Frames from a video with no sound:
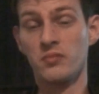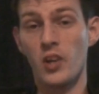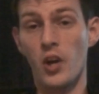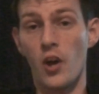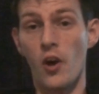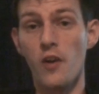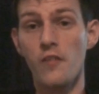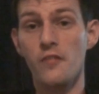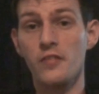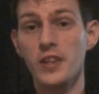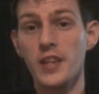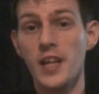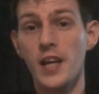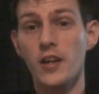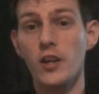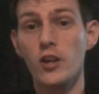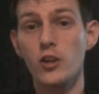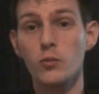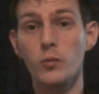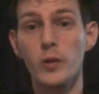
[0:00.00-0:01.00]
hopefully that
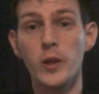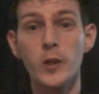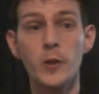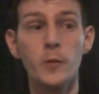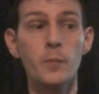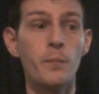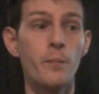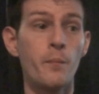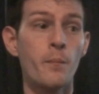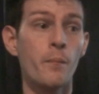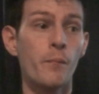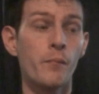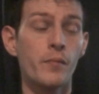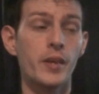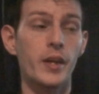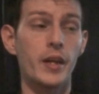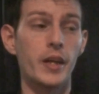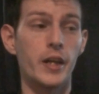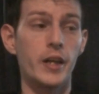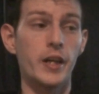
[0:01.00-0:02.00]
goes well.
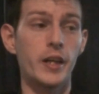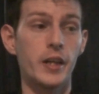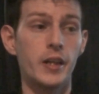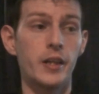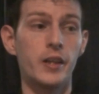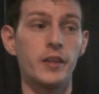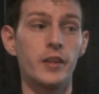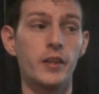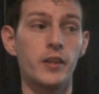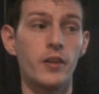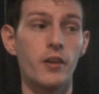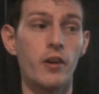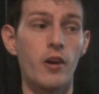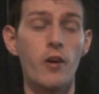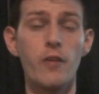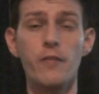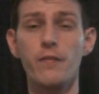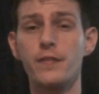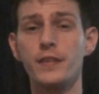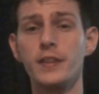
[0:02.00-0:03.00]

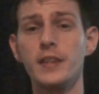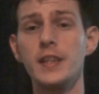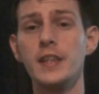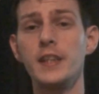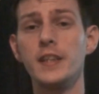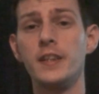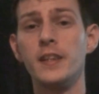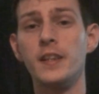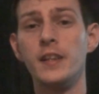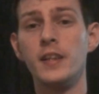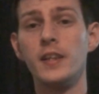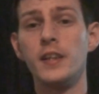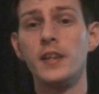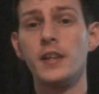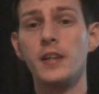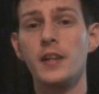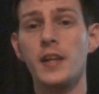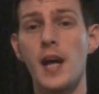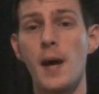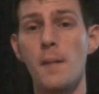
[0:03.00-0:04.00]
Hopefully
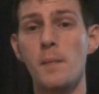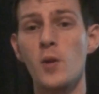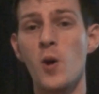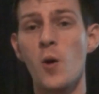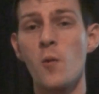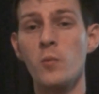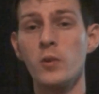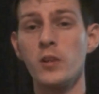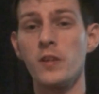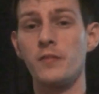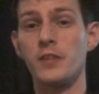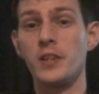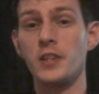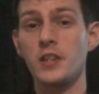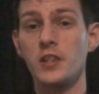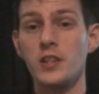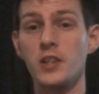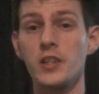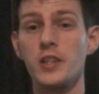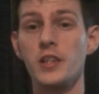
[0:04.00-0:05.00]
Capcom will have
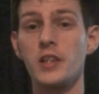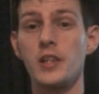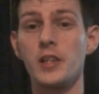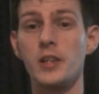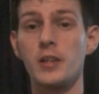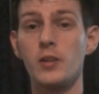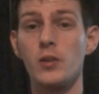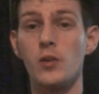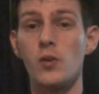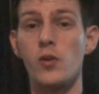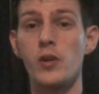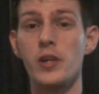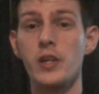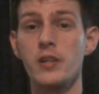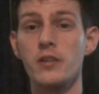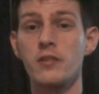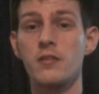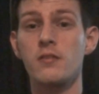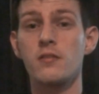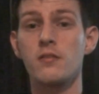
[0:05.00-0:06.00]
listened to the
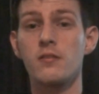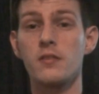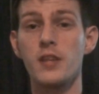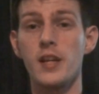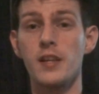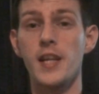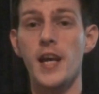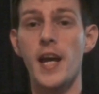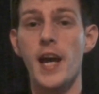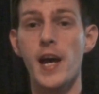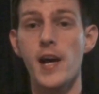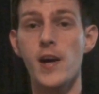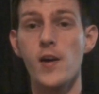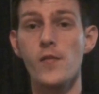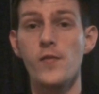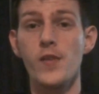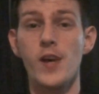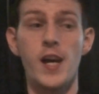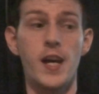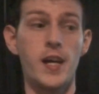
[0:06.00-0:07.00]
audience that they
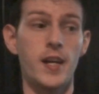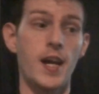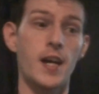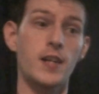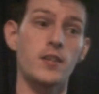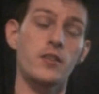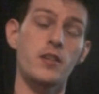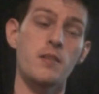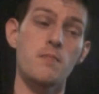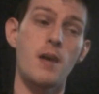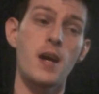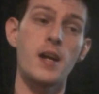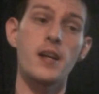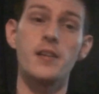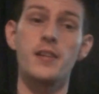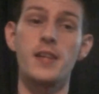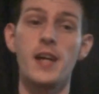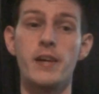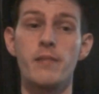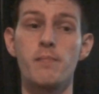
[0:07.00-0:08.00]
have and actually made
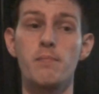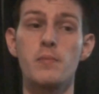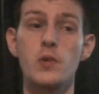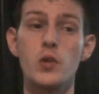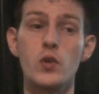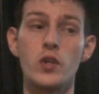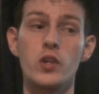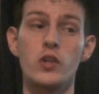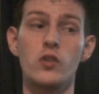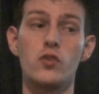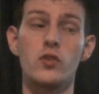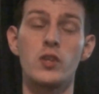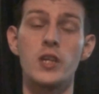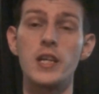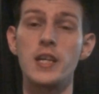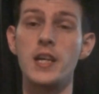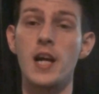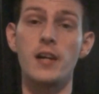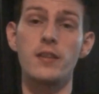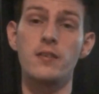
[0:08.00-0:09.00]
it that you can see
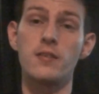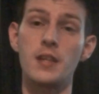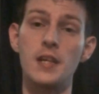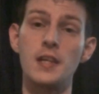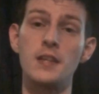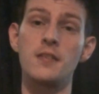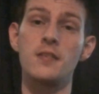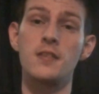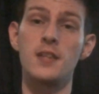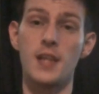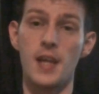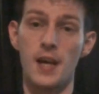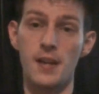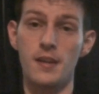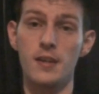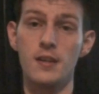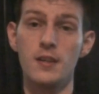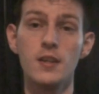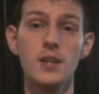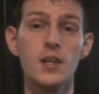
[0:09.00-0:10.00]
cutscenes
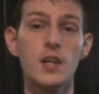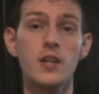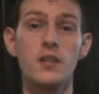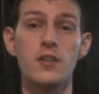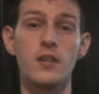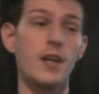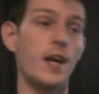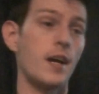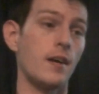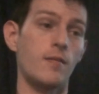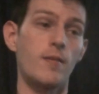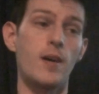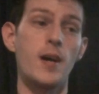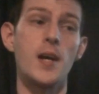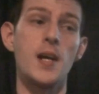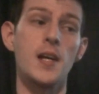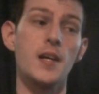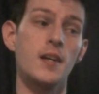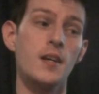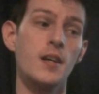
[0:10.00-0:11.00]
together, so that
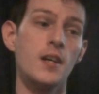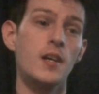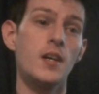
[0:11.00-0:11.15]
way